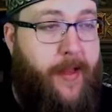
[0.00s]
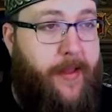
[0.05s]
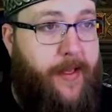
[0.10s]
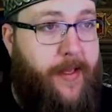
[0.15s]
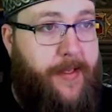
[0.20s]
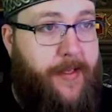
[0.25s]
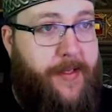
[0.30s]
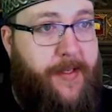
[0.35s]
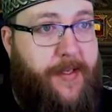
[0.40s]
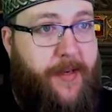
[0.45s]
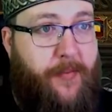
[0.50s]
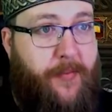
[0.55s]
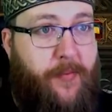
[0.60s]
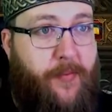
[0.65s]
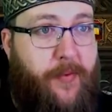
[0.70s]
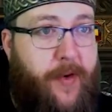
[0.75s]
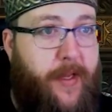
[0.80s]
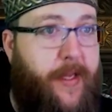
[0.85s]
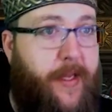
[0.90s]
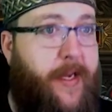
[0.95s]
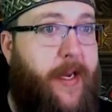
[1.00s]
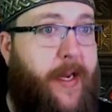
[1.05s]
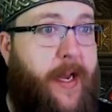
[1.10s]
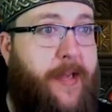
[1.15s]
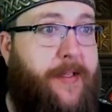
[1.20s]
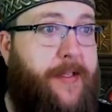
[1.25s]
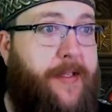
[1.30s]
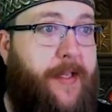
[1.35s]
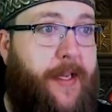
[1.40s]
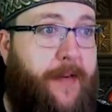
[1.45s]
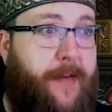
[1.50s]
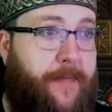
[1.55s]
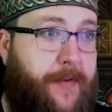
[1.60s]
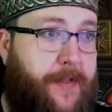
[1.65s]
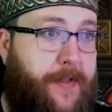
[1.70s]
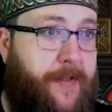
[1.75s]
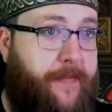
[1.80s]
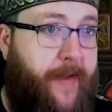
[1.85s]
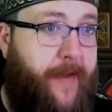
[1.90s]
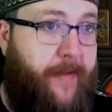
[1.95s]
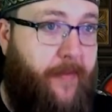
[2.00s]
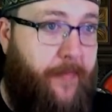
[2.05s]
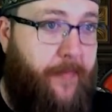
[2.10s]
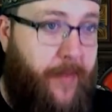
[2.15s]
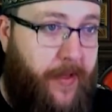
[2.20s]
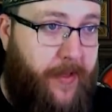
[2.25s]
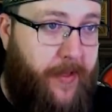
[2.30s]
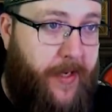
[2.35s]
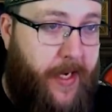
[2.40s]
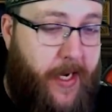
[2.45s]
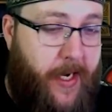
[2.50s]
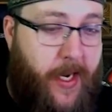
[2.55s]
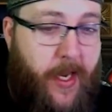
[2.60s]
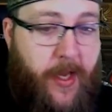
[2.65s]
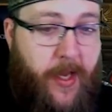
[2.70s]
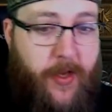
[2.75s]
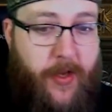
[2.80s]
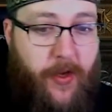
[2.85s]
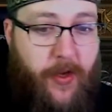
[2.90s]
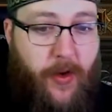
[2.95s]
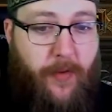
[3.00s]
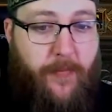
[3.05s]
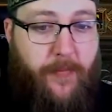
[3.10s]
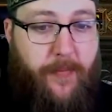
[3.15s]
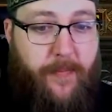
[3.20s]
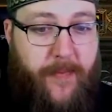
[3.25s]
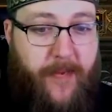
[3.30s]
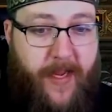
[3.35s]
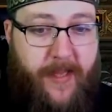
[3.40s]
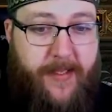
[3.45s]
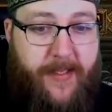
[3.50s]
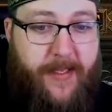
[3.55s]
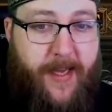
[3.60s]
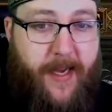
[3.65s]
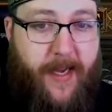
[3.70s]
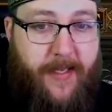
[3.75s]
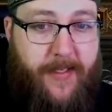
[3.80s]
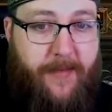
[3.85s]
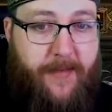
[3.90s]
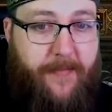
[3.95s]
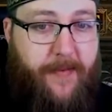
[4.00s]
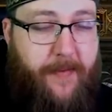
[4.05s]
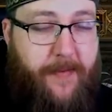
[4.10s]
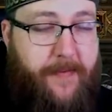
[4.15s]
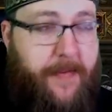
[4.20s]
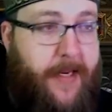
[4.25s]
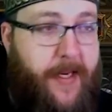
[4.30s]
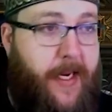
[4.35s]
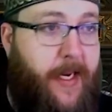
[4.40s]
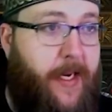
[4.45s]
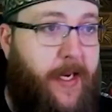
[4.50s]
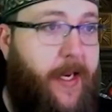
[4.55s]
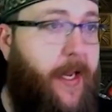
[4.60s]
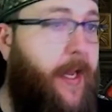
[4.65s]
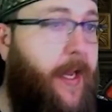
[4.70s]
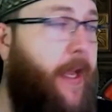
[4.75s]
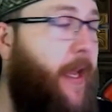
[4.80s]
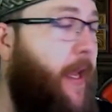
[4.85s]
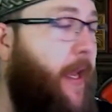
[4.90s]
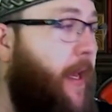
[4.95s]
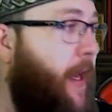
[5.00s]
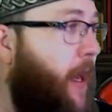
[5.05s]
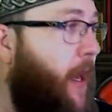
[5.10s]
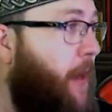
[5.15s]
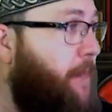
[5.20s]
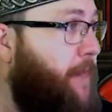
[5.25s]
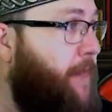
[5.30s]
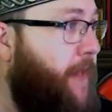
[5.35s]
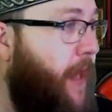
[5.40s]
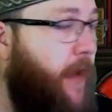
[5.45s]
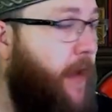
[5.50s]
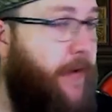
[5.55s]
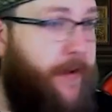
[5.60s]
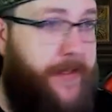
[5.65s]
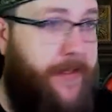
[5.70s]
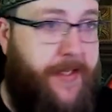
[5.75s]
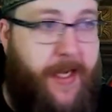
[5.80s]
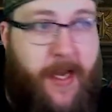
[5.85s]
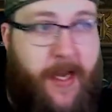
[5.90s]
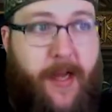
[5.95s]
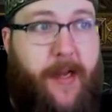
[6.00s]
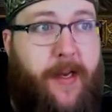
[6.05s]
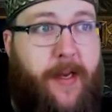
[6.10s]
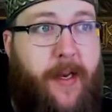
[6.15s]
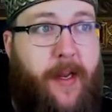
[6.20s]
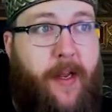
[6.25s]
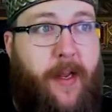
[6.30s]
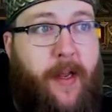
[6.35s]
This is a really nice thing for survivability. You go from 10 stacks to 15. It helps out a ton